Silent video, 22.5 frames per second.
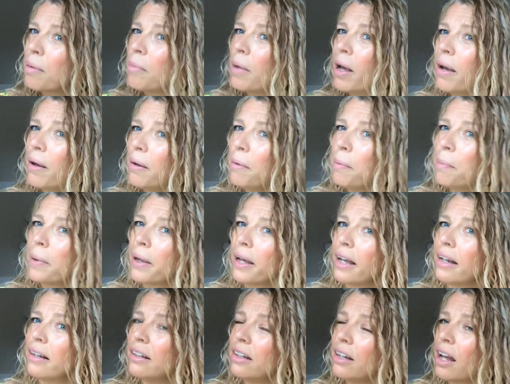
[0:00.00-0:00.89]
I'm
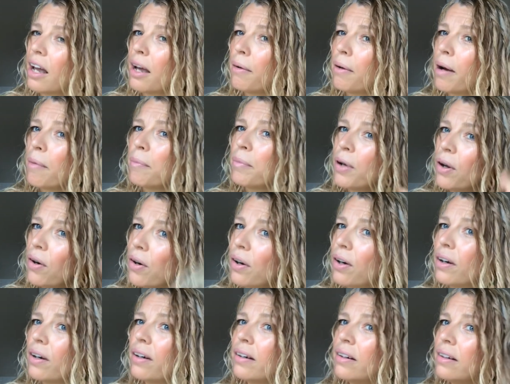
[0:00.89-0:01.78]
hoping, you know, I'm
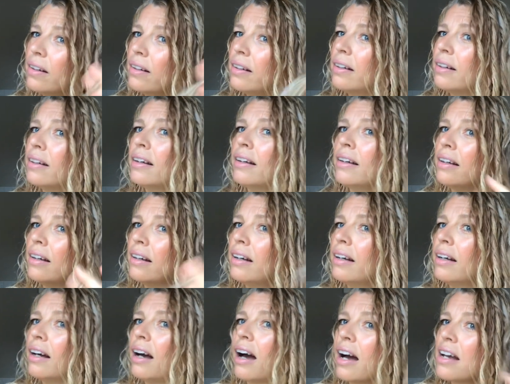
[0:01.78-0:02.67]
not,
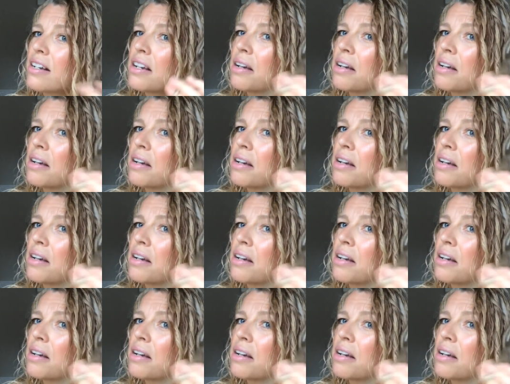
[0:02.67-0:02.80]
I